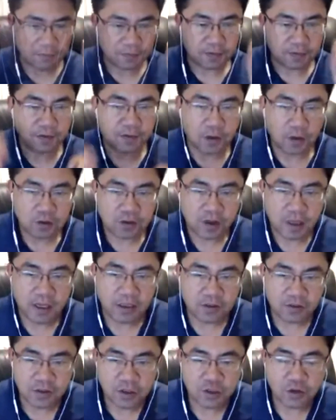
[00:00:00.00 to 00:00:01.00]
Folks,
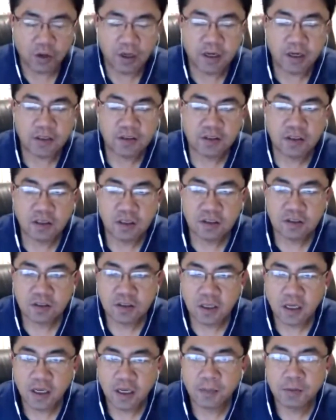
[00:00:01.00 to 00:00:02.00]
thanks for joining us in this
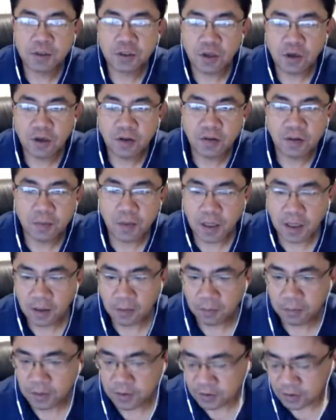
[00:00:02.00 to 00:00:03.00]
episode of the
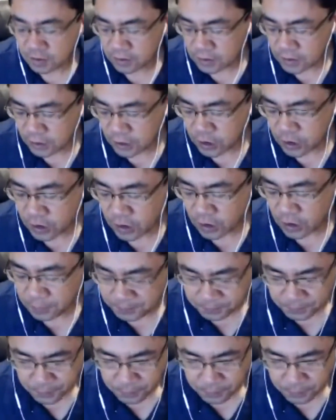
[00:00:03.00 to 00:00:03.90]
Bottled Business Sense Show.